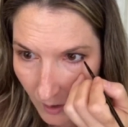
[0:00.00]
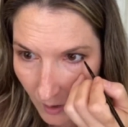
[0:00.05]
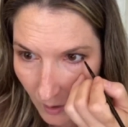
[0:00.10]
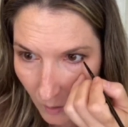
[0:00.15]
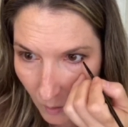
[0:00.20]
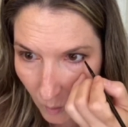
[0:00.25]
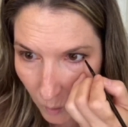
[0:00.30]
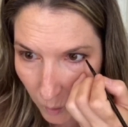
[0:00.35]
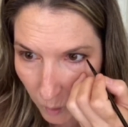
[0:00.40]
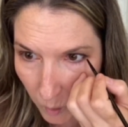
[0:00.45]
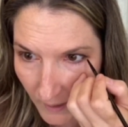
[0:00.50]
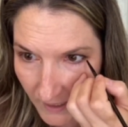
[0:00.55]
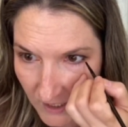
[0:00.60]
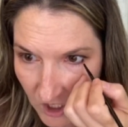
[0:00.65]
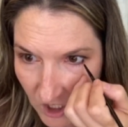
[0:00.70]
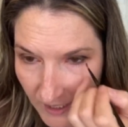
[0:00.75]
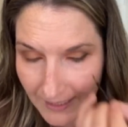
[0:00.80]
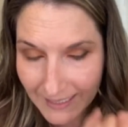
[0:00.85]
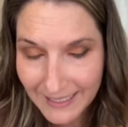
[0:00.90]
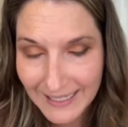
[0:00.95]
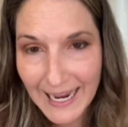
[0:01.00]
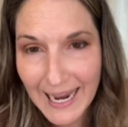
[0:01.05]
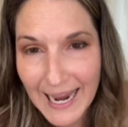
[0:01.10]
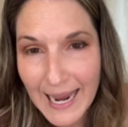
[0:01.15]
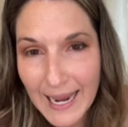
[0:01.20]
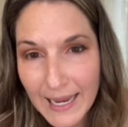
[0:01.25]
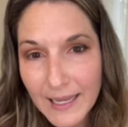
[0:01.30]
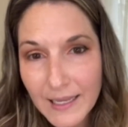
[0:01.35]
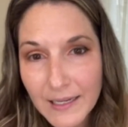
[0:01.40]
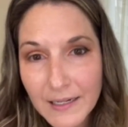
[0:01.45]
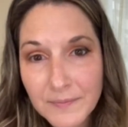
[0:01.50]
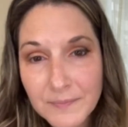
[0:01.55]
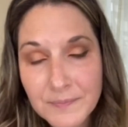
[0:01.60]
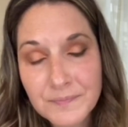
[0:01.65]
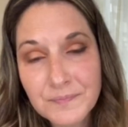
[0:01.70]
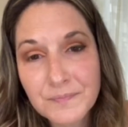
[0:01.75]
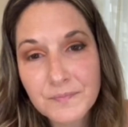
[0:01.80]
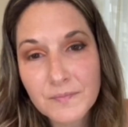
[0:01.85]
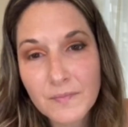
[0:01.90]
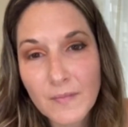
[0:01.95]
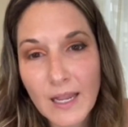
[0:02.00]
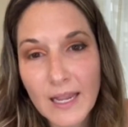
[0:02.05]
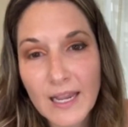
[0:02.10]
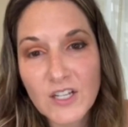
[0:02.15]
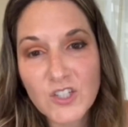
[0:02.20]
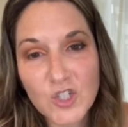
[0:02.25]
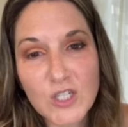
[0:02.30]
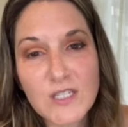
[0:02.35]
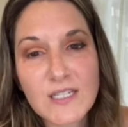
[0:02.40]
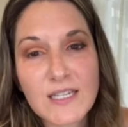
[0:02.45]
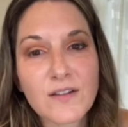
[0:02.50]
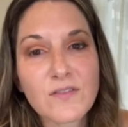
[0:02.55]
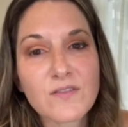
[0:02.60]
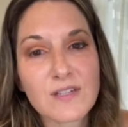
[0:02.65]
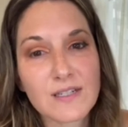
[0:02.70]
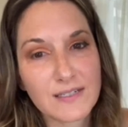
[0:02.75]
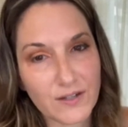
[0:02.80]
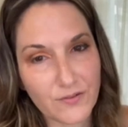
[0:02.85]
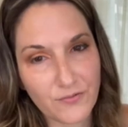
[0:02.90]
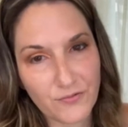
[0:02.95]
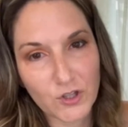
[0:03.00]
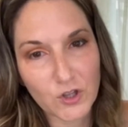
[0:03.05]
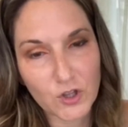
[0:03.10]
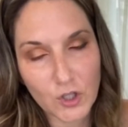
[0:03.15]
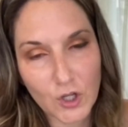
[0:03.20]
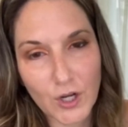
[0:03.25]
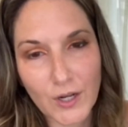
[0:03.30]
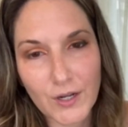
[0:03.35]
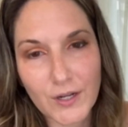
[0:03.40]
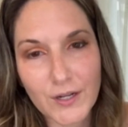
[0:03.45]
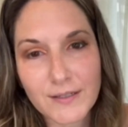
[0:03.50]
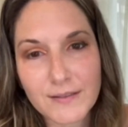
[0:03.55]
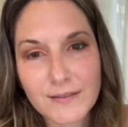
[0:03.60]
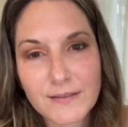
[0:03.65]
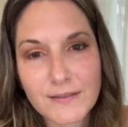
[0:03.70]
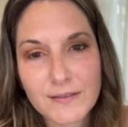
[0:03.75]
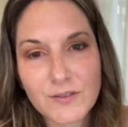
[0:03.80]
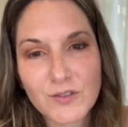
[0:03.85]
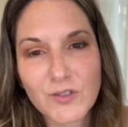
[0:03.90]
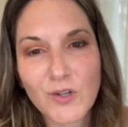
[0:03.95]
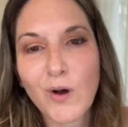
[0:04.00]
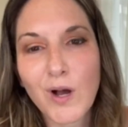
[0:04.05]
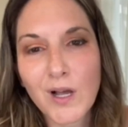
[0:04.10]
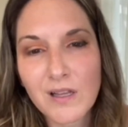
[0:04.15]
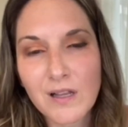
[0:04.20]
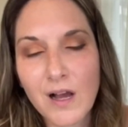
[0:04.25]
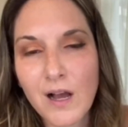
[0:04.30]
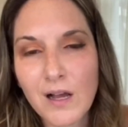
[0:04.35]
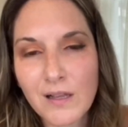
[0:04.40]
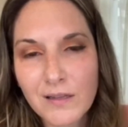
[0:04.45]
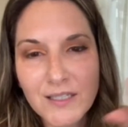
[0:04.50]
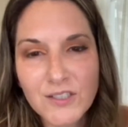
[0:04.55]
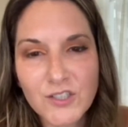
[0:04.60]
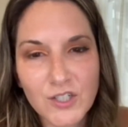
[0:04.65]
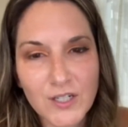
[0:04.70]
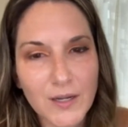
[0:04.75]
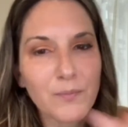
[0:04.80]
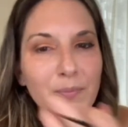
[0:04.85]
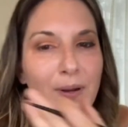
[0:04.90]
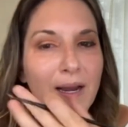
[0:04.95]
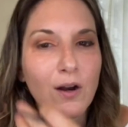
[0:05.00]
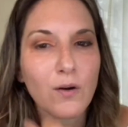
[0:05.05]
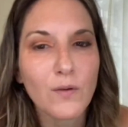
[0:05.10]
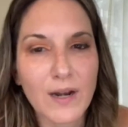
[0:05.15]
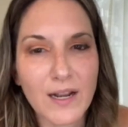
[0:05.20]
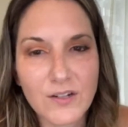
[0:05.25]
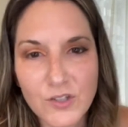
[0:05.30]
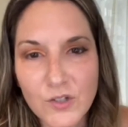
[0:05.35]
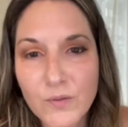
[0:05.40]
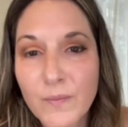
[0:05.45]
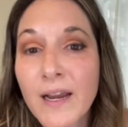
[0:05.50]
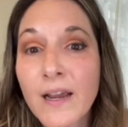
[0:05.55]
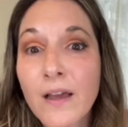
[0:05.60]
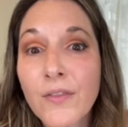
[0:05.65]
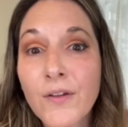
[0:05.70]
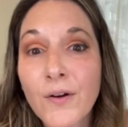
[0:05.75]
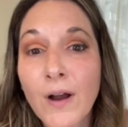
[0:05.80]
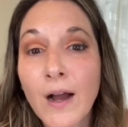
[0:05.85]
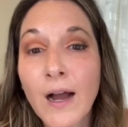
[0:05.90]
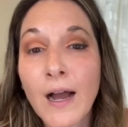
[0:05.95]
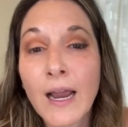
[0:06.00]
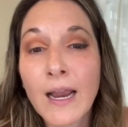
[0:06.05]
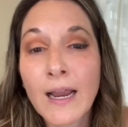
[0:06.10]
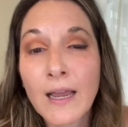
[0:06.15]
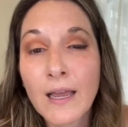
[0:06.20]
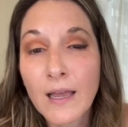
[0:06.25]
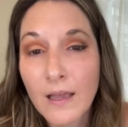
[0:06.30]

which it can. It just gives a different look. So I'll let you compare when I do my other eye.